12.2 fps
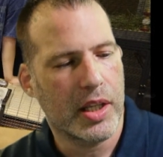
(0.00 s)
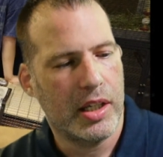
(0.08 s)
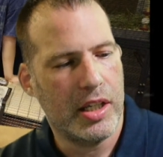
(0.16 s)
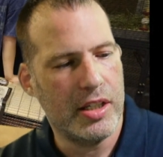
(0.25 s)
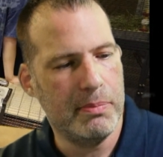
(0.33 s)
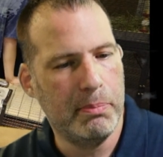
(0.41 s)

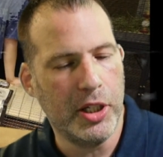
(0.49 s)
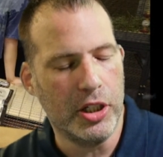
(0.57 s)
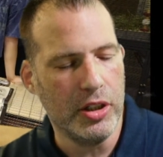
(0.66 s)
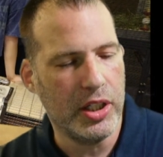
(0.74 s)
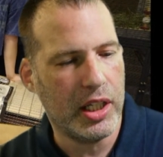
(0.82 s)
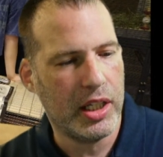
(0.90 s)
He's
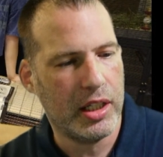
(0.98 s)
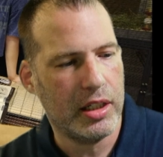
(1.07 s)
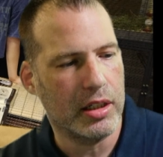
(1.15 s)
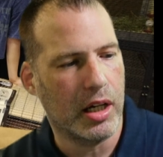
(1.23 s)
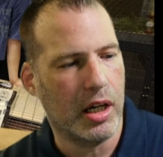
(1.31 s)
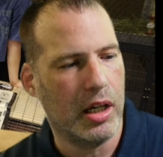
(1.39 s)

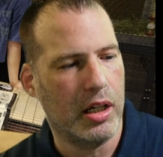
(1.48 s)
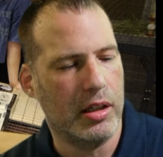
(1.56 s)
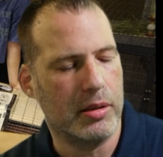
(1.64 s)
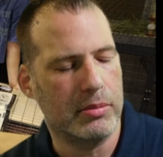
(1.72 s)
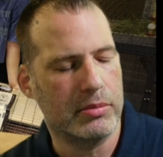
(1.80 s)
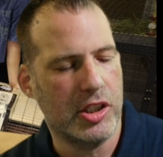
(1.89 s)
building
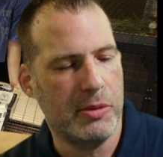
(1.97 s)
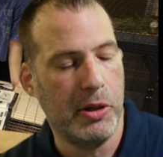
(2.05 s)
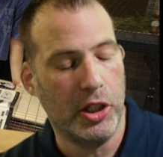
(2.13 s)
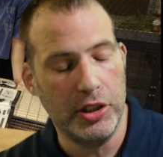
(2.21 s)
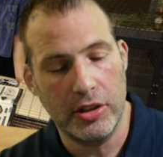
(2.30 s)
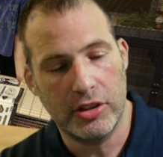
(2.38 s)

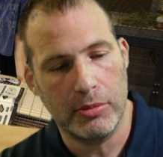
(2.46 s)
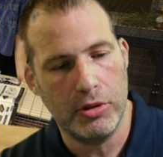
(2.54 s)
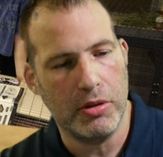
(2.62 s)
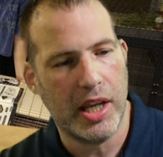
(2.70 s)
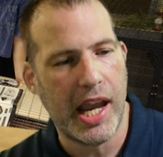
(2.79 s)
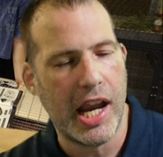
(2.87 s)
some new
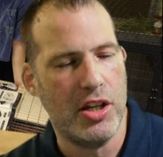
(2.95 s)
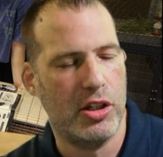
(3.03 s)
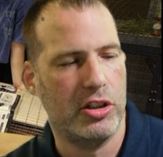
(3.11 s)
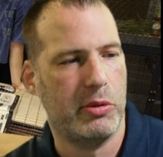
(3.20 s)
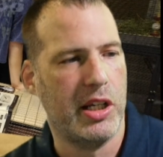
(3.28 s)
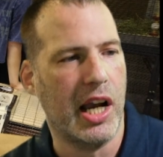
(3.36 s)

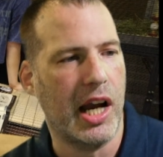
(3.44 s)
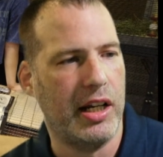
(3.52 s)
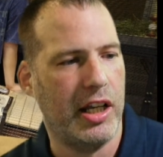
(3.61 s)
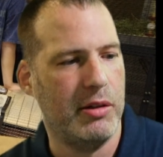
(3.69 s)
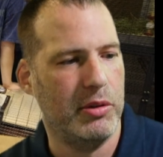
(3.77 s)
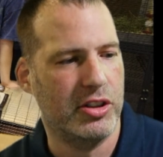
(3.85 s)
cages we got
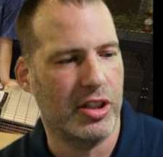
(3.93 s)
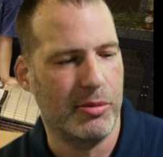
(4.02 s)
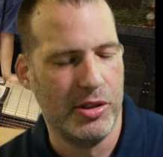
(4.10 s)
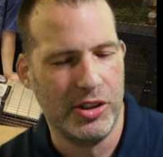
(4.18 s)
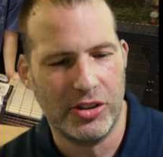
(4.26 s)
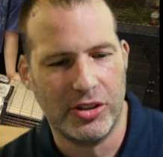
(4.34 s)
in with some
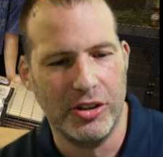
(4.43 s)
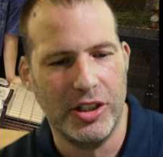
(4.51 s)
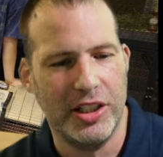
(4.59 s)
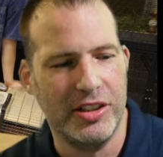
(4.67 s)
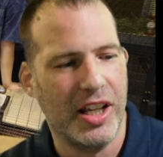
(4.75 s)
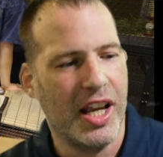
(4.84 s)
of the
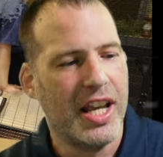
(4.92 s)
students.